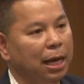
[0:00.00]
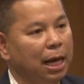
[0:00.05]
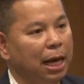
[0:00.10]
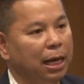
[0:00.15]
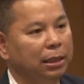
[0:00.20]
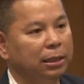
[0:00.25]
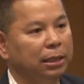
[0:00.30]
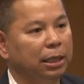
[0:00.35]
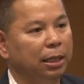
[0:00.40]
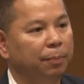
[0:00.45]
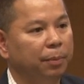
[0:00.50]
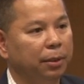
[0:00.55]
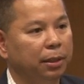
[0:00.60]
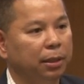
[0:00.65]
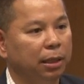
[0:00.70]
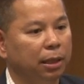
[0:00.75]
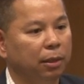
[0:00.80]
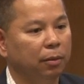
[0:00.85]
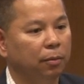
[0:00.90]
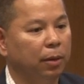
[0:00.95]
And
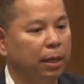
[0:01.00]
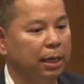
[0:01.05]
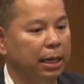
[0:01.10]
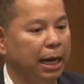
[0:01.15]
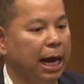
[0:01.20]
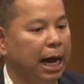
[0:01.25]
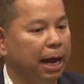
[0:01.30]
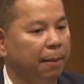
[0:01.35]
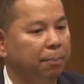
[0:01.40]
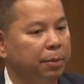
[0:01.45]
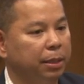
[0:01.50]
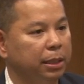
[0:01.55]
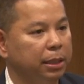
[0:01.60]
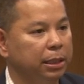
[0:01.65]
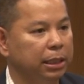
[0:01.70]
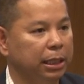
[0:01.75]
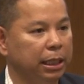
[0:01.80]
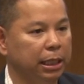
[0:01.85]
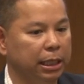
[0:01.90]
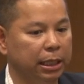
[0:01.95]
typically, what
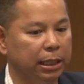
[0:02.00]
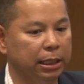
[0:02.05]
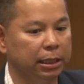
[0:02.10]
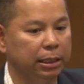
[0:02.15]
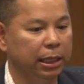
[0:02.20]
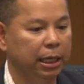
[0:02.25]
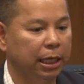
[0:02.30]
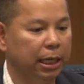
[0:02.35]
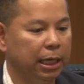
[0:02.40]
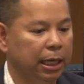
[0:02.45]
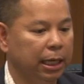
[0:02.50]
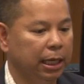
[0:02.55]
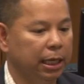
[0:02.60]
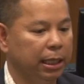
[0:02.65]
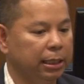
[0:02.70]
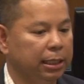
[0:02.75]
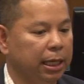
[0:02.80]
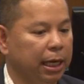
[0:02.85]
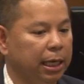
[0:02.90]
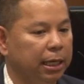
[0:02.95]
happens is
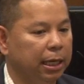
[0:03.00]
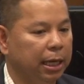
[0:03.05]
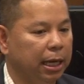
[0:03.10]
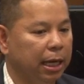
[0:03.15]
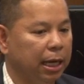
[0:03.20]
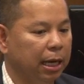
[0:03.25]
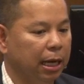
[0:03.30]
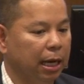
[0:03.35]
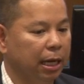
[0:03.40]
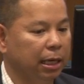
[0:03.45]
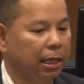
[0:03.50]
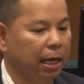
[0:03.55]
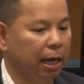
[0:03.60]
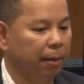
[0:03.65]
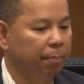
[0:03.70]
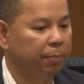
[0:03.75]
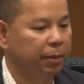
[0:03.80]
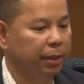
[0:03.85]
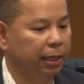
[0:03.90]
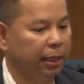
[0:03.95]
is that a
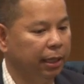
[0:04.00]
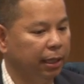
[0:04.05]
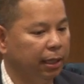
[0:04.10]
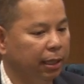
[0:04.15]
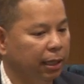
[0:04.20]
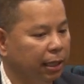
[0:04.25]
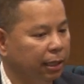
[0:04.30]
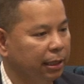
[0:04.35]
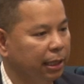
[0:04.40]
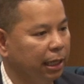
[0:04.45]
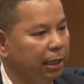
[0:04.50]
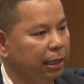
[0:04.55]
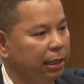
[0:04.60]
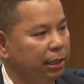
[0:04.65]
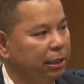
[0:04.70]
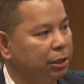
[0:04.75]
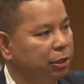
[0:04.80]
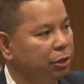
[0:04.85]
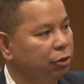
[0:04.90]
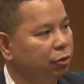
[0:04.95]
company that
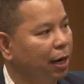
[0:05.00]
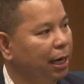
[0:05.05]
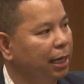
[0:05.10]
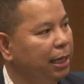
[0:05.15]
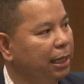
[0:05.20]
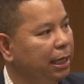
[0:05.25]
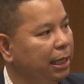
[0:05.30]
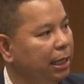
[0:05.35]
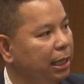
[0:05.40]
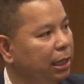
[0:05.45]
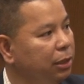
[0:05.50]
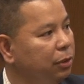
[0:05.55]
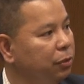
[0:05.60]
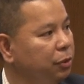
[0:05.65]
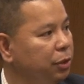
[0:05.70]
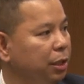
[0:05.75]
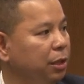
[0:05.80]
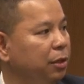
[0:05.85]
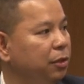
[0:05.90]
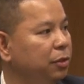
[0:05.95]
is trying to get into
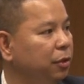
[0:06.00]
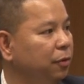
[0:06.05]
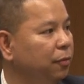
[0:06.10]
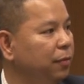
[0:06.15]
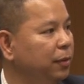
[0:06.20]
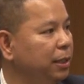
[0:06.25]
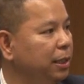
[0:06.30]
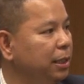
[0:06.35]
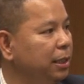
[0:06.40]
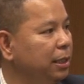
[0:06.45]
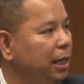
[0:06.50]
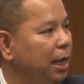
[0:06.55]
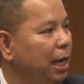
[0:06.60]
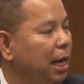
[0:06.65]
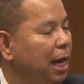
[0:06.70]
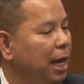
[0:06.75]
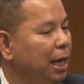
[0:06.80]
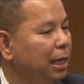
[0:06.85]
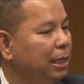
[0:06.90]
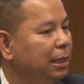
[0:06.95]
shared services,
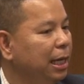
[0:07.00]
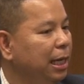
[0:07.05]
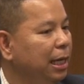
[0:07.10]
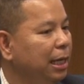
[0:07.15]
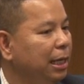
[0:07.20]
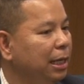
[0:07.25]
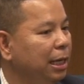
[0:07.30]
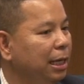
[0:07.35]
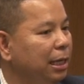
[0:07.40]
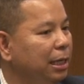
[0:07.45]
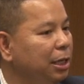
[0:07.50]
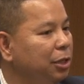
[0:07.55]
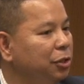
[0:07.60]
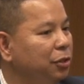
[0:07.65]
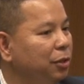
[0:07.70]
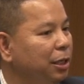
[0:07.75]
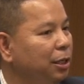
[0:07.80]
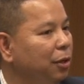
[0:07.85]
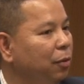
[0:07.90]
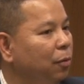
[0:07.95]
they
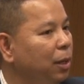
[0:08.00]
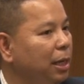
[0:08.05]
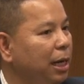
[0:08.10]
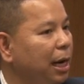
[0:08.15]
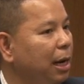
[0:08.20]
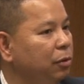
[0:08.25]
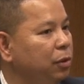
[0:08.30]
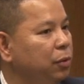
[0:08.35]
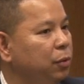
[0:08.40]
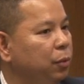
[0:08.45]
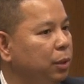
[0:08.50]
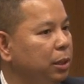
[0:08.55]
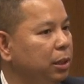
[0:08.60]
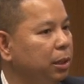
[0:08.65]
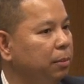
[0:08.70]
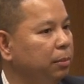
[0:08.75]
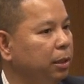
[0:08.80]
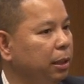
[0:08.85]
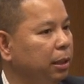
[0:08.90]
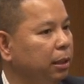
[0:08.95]
initially don't want to outsource
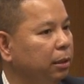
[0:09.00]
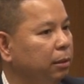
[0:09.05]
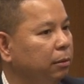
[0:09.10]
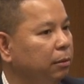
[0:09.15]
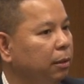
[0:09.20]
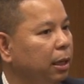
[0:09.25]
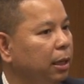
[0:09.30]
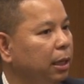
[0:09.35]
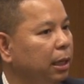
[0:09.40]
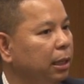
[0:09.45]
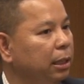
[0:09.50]
something, right?